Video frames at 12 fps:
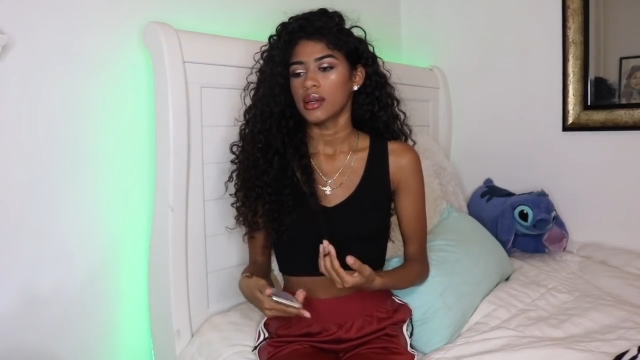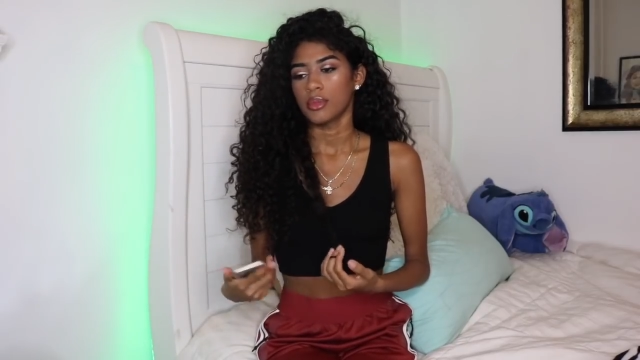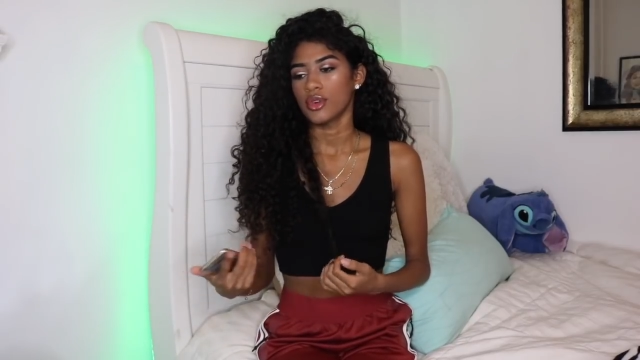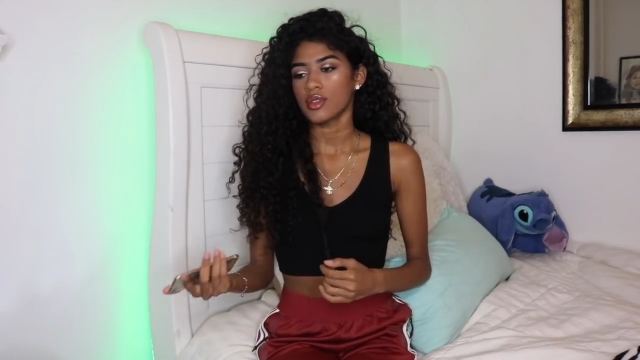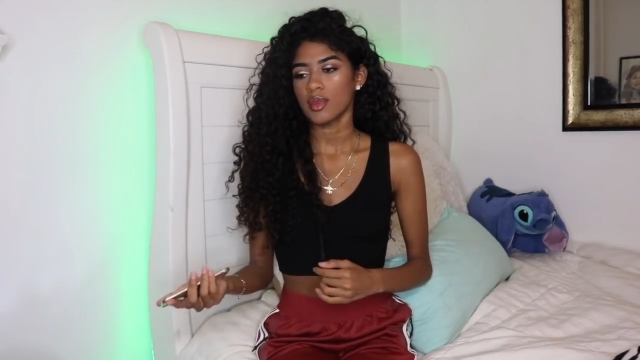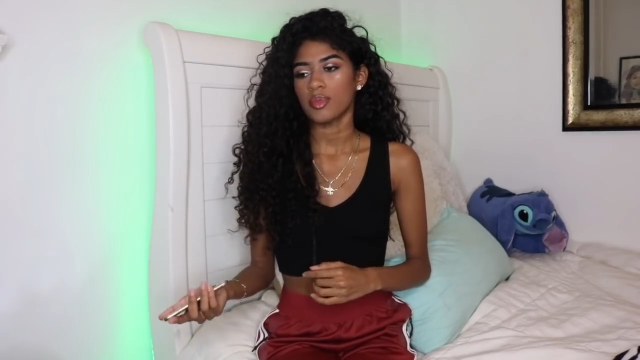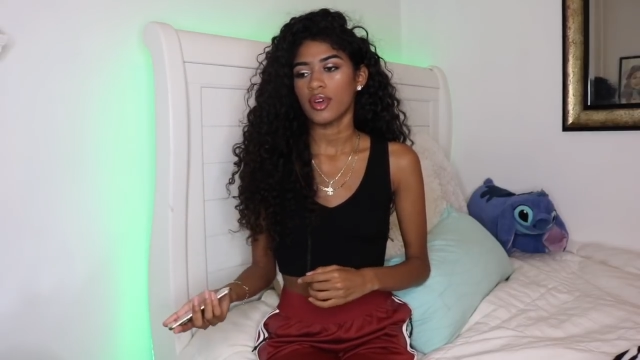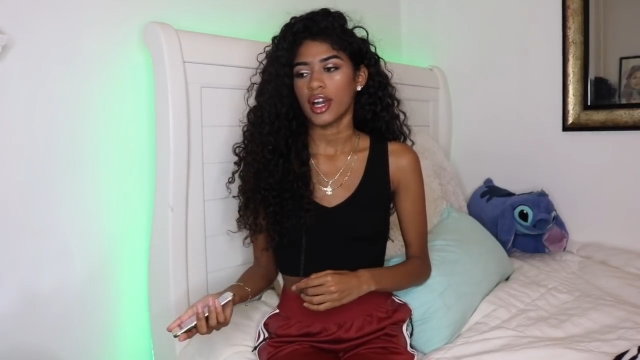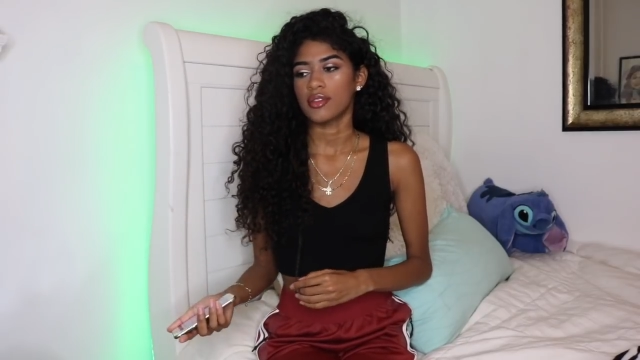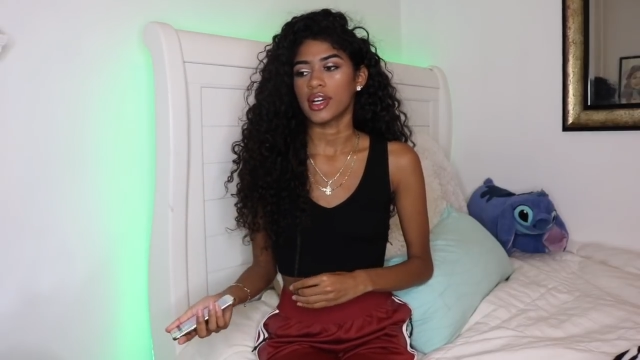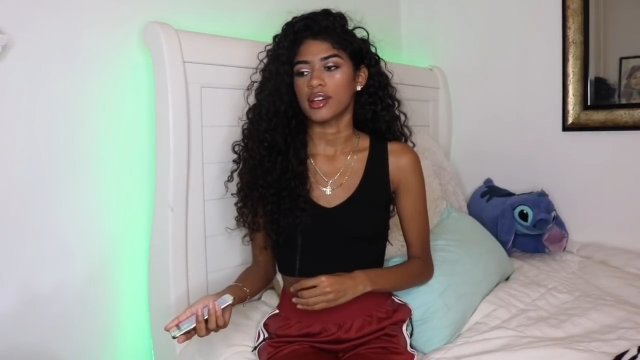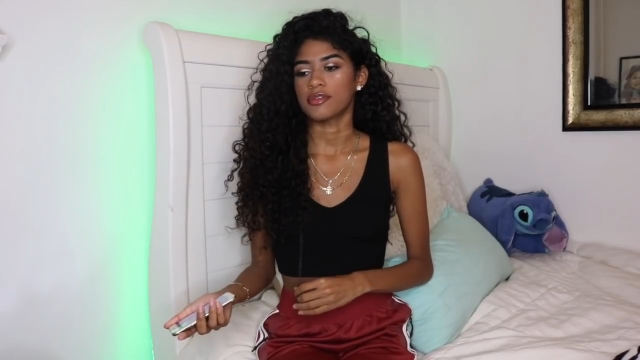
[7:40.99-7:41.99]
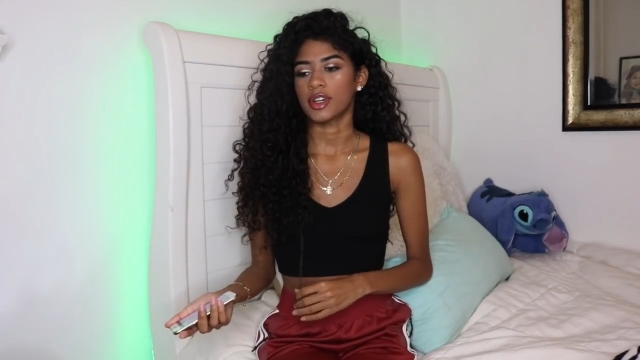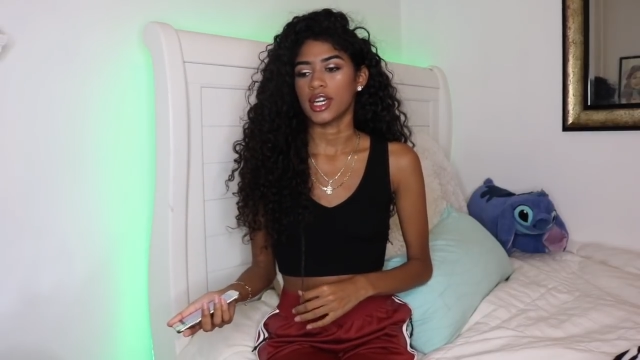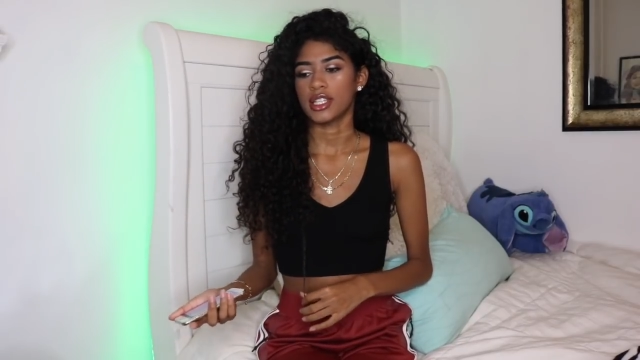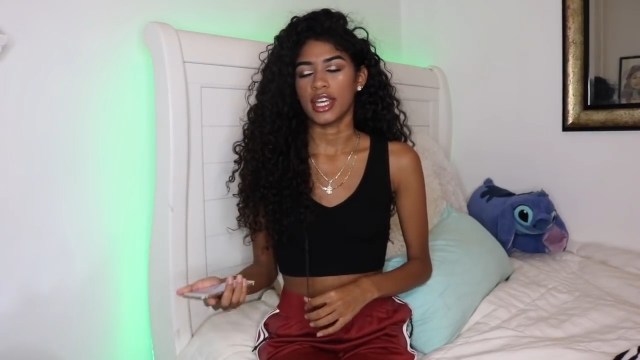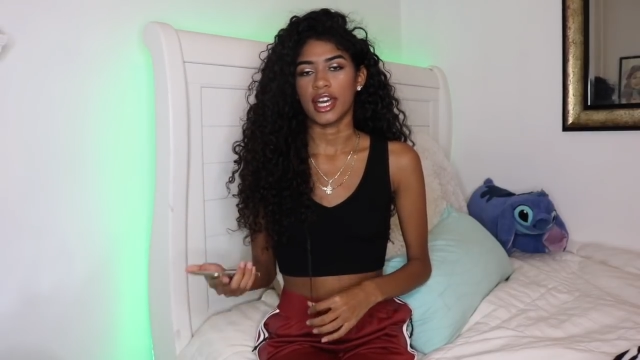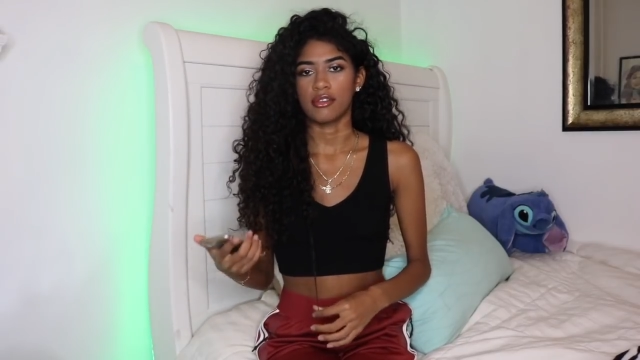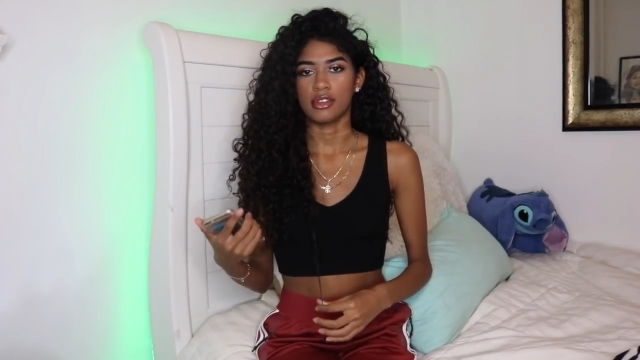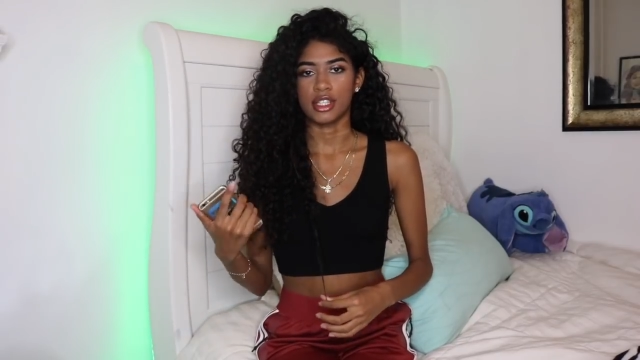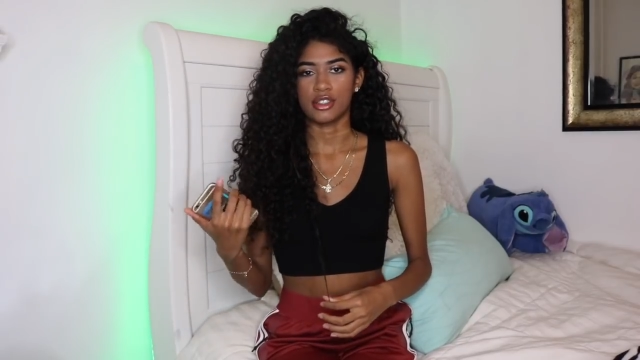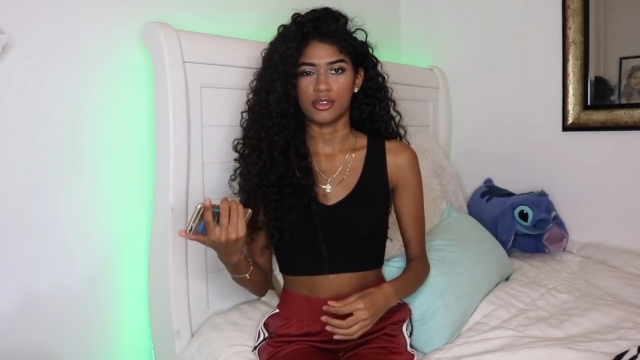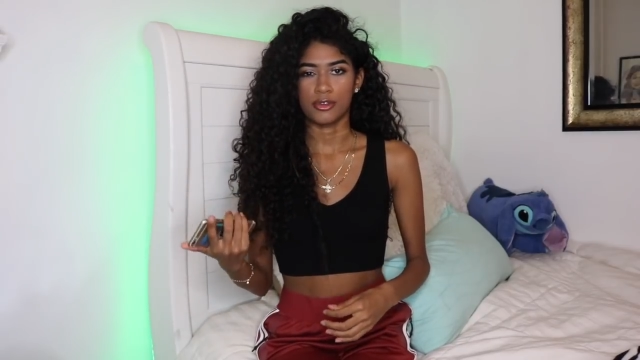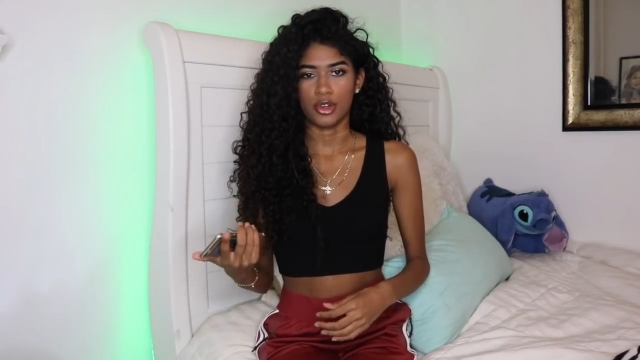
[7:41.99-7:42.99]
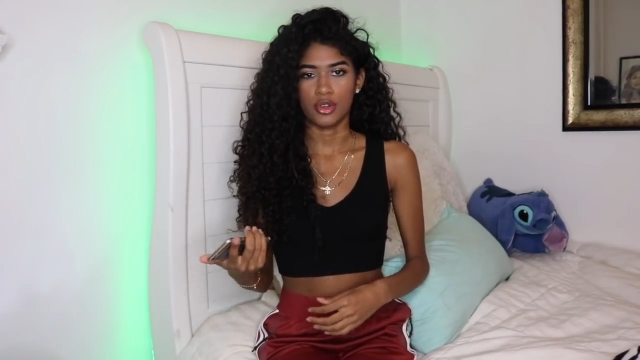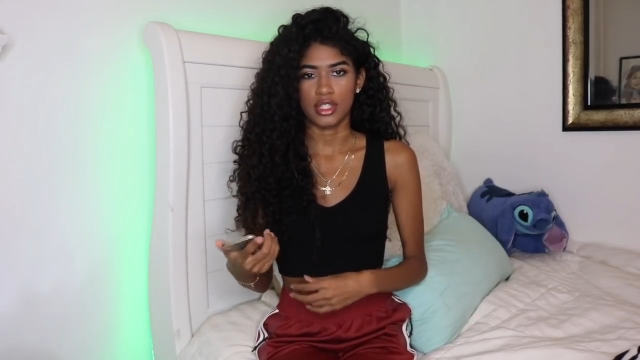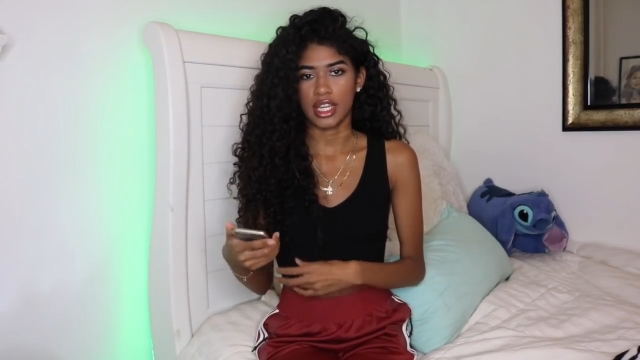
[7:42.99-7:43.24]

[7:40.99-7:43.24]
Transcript: Most people have Wi-Fi and they have like their phones,